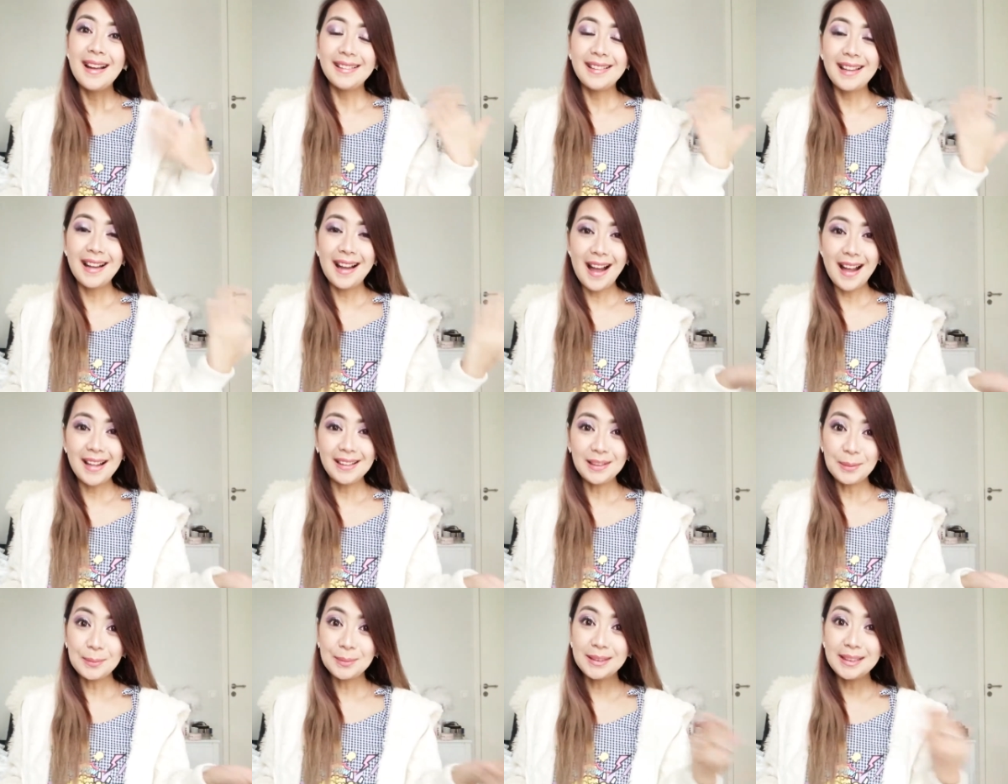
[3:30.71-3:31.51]
the
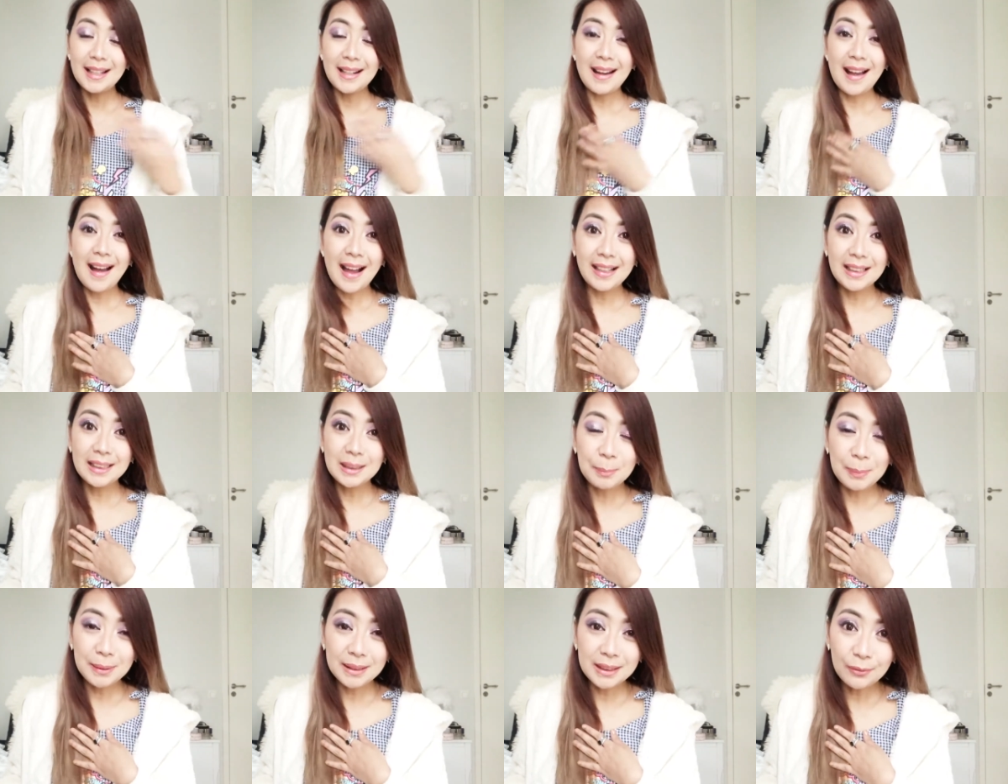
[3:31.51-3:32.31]
items that i
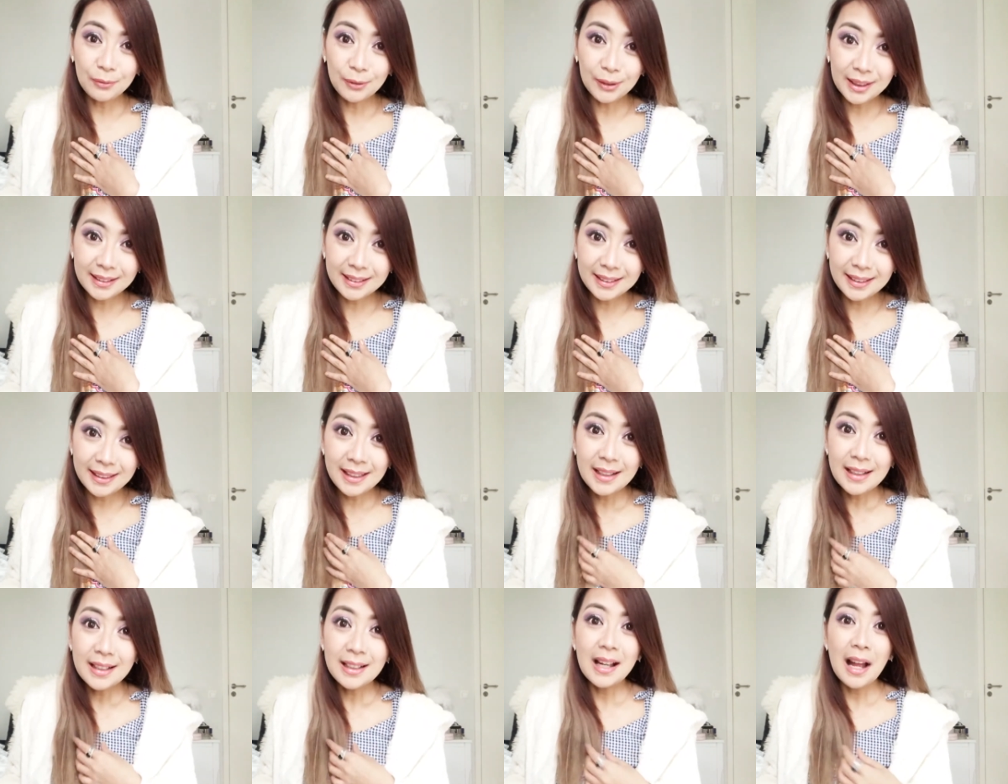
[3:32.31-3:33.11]
specifically
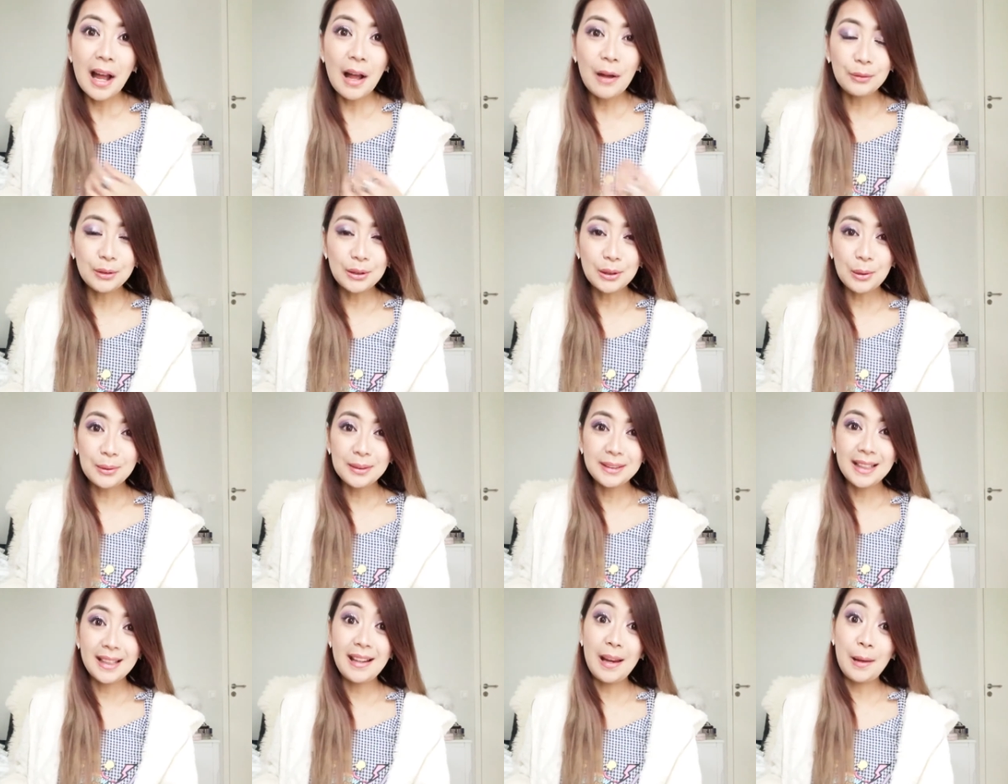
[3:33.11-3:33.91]
have
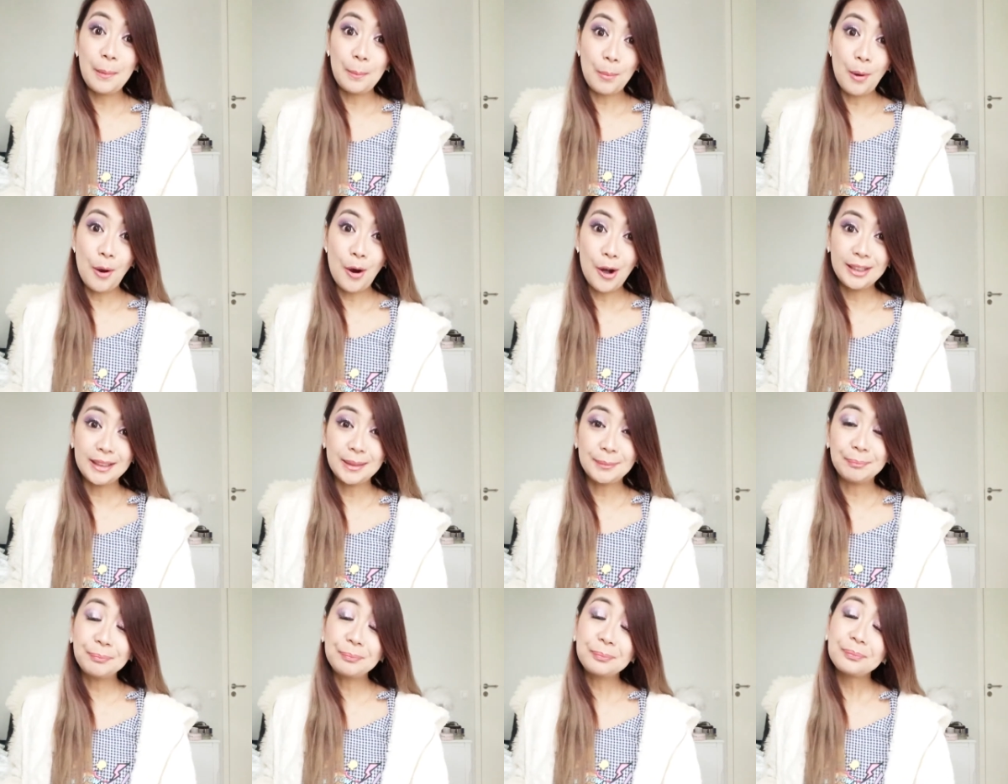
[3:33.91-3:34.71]
chosen and bought
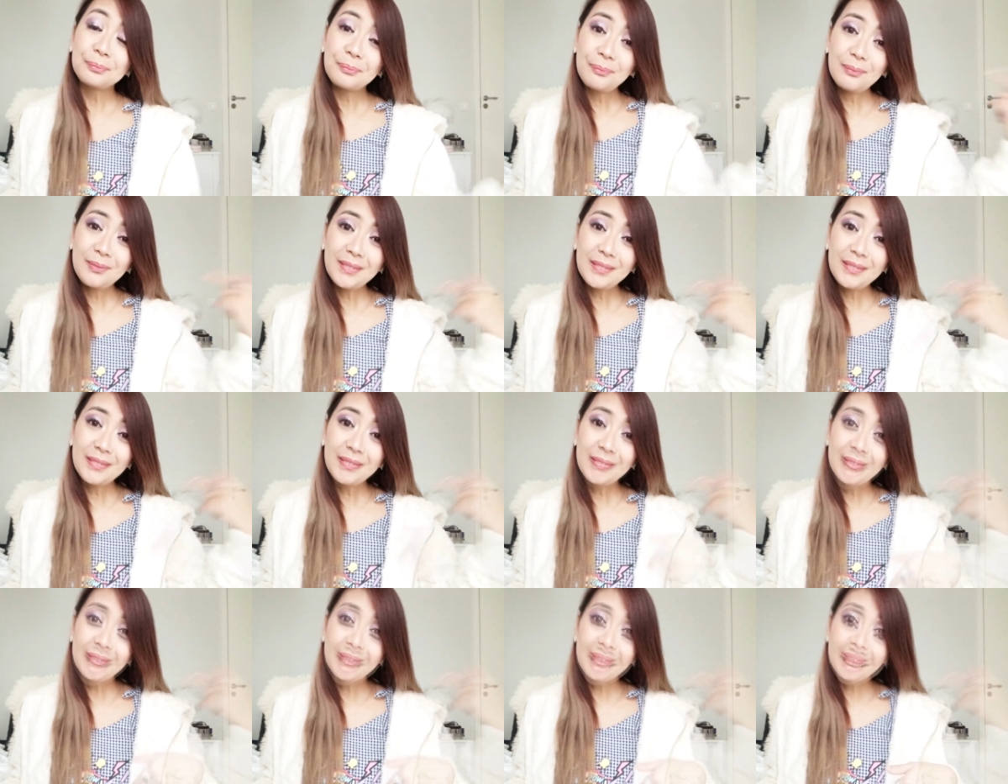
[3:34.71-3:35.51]

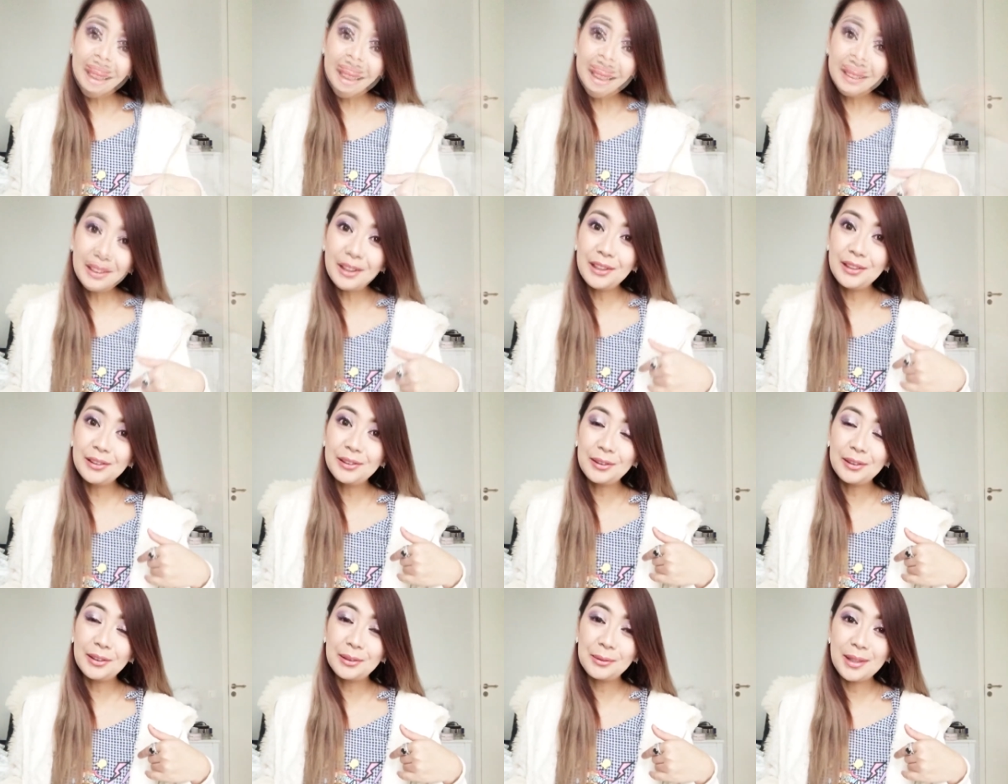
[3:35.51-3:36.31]
and then the
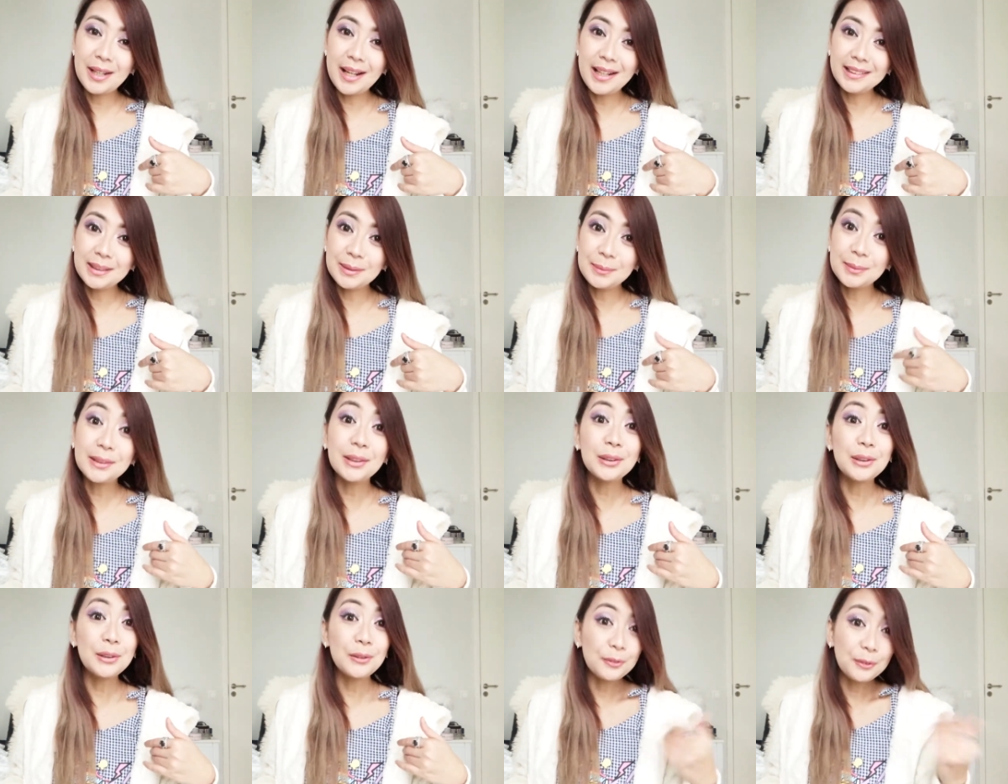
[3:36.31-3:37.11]
other three items
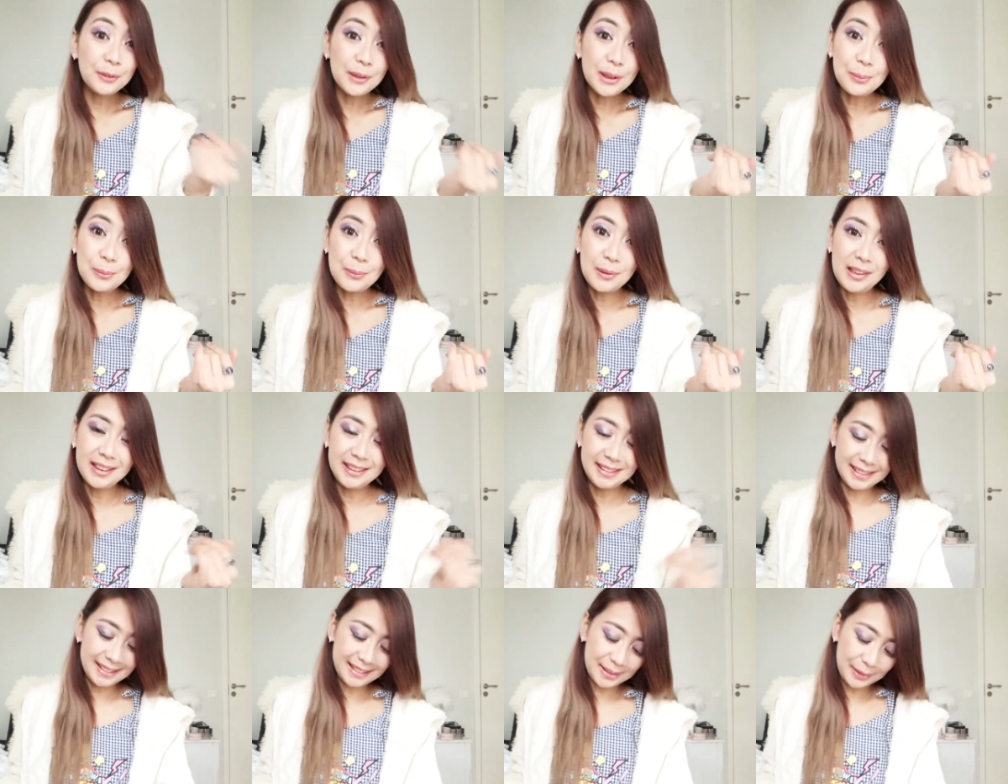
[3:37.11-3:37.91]
are the free
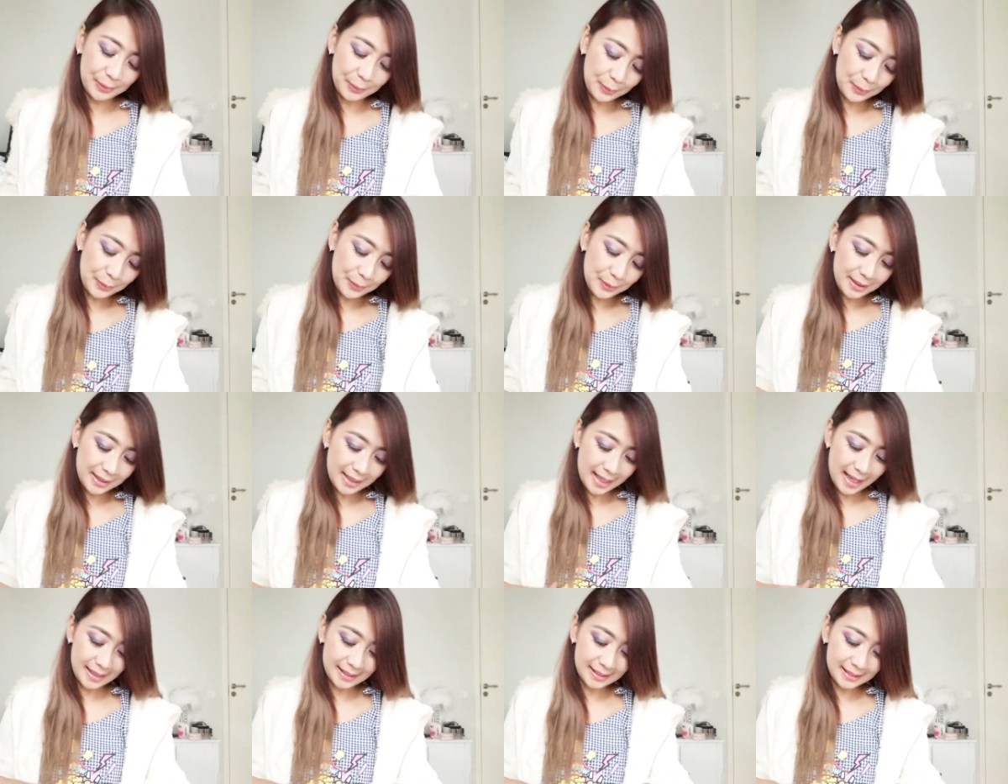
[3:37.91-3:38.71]
ones. So,
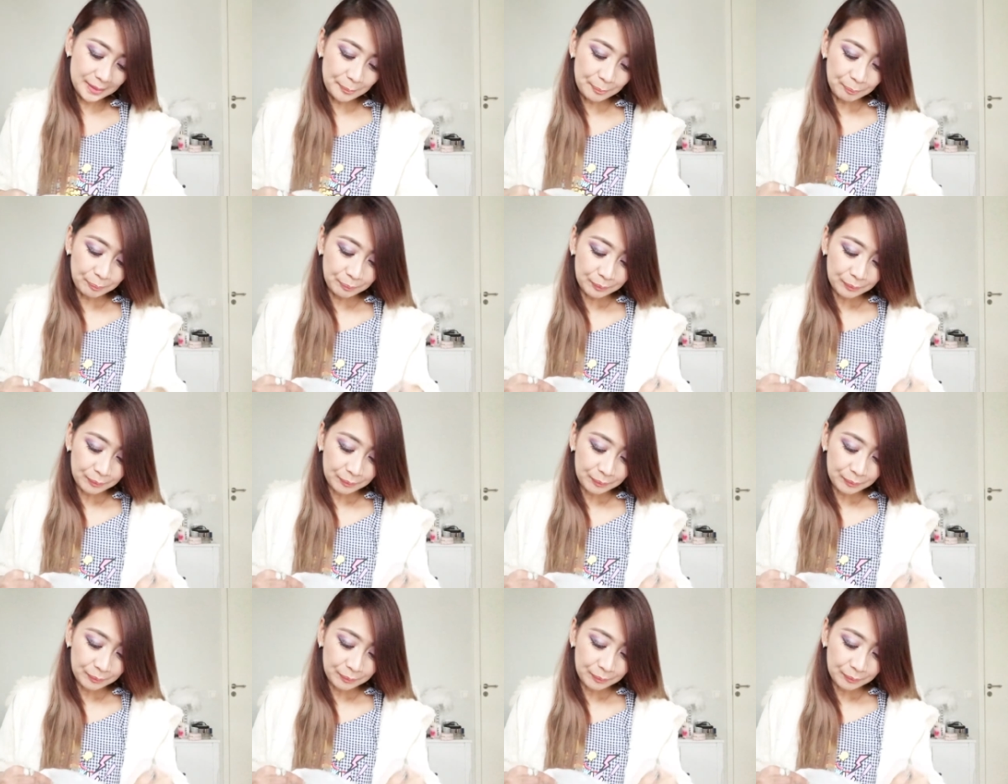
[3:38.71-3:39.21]
yes.